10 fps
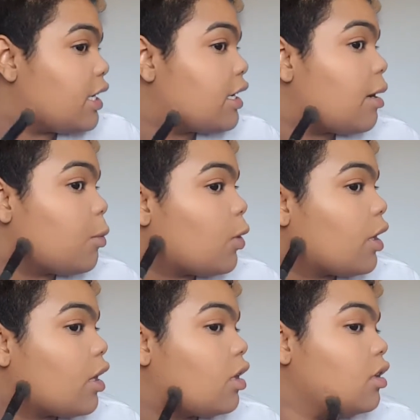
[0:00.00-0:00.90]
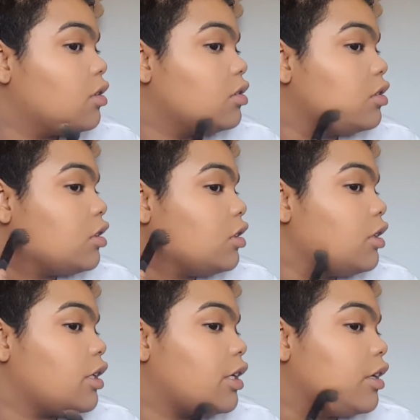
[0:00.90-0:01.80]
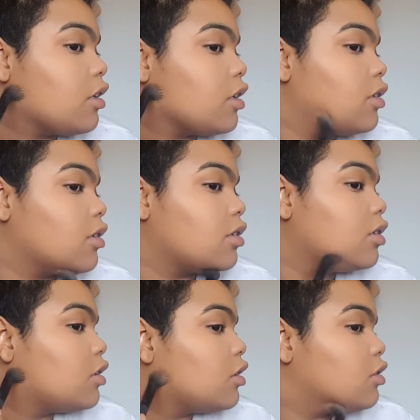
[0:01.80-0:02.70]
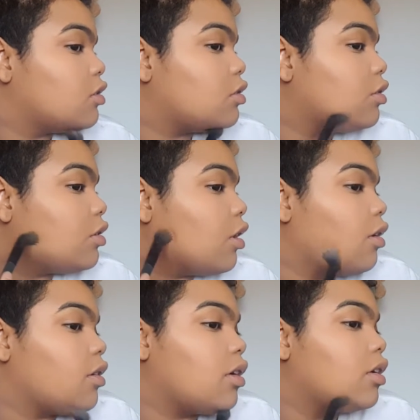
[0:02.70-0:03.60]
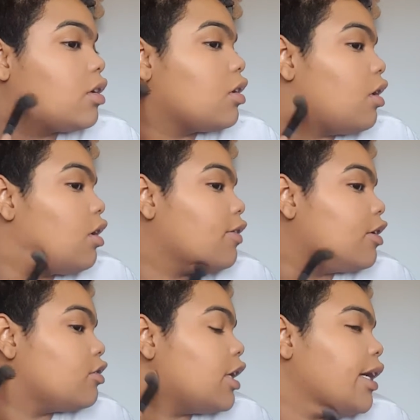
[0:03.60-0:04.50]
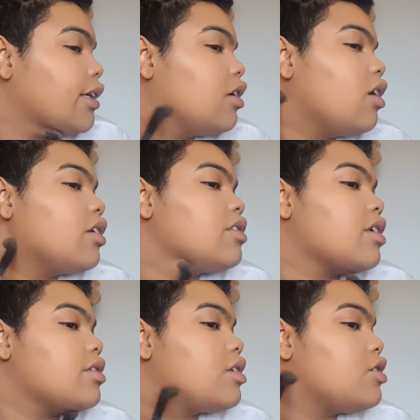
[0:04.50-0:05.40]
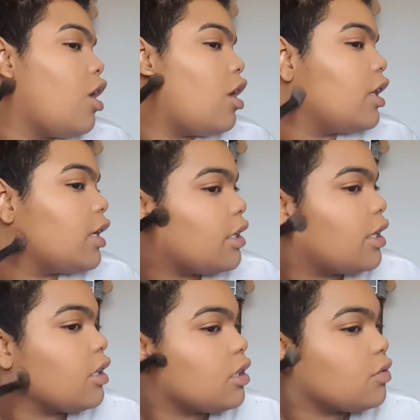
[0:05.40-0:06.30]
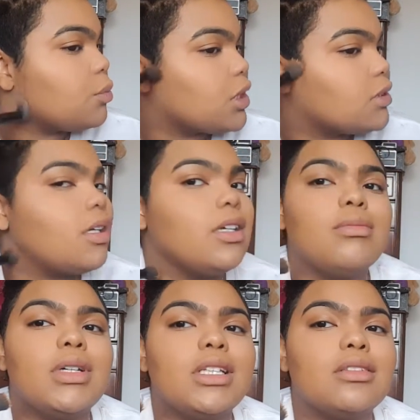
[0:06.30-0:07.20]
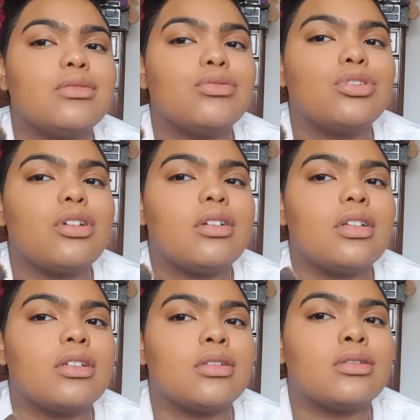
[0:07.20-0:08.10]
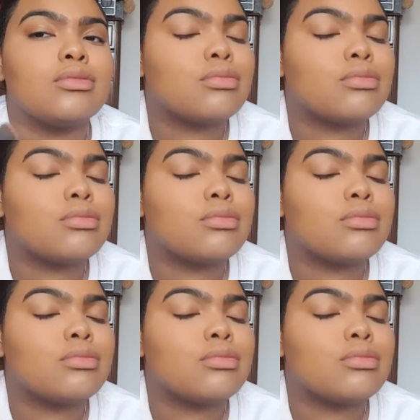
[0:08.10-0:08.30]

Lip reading: And I'm going under here to, you know, carve out that non-existent jawline that I have because I'm a little chunky.